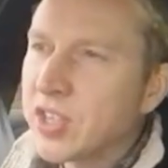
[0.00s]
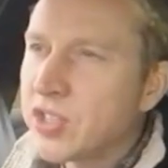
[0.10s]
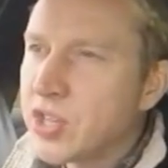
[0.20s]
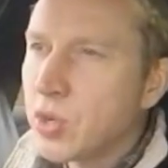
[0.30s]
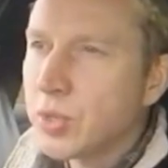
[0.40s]

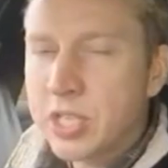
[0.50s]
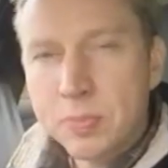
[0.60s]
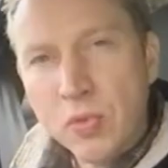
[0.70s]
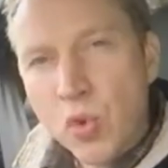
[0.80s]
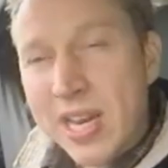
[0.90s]
is that you'll need
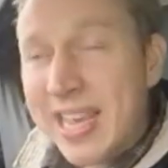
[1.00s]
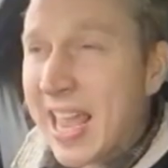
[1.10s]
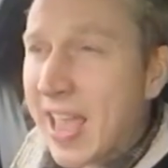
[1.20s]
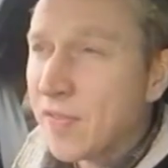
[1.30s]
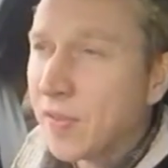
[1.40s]
to be really
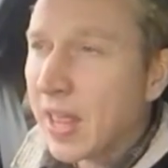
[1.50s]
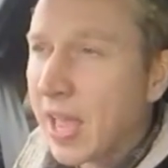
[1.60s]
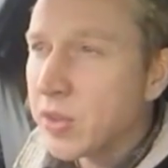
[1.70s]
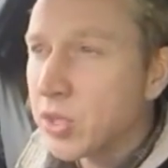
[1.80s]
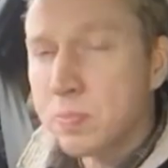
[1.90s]
careful
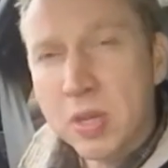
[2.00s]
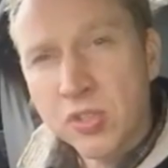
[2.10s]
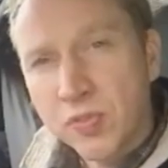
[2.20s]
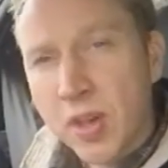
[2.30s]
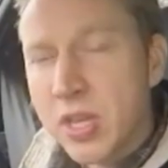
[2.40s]
how you
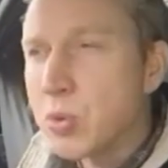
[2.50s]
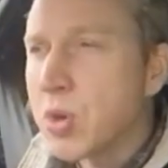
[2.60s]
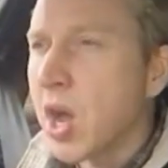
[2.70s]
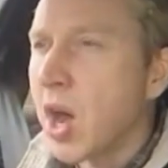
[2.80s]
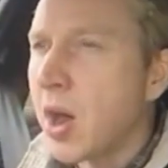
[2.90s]
specify your
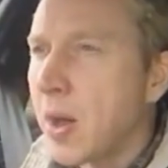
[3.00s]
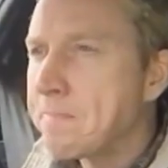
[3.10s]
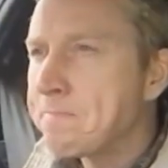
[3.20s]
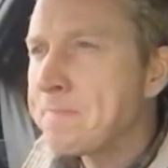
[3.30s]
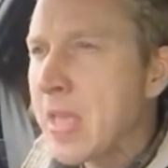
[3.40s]
car
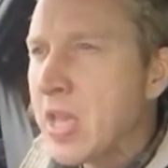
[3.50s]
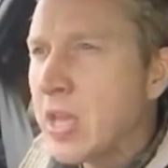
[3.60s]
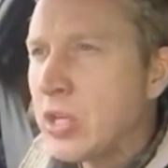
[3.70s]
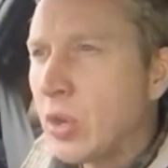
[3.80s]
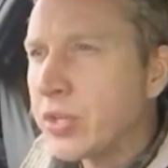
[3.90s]

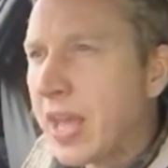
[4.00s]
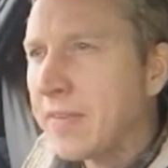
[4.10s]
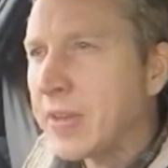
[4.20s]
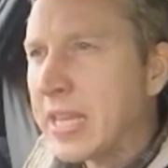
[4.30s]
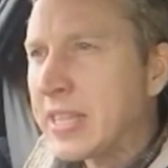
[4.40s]
not
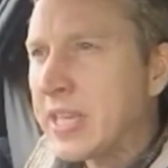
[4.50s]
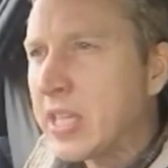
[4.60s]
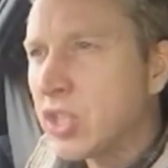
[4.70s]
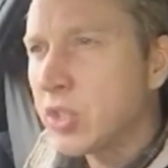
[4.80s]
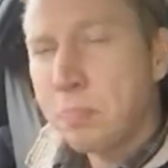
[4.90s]
having
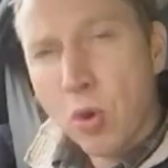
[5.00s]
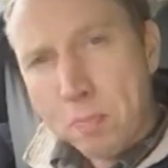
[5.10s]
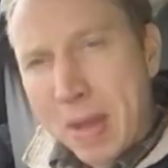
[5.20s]
the sport